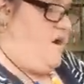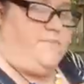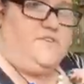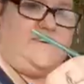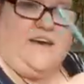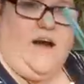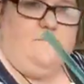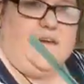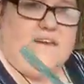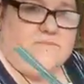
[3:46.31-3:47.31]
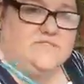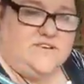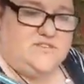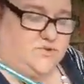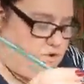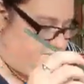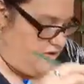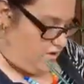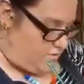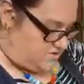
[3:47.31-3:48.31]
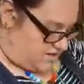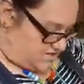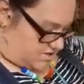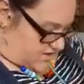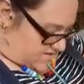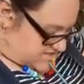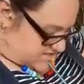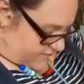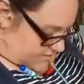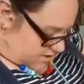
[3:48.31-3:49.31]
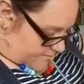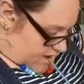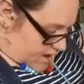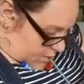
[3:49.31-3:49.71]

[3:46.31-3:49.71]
I'm using a medium-sized straw. What you're going to do is you're going to start from the top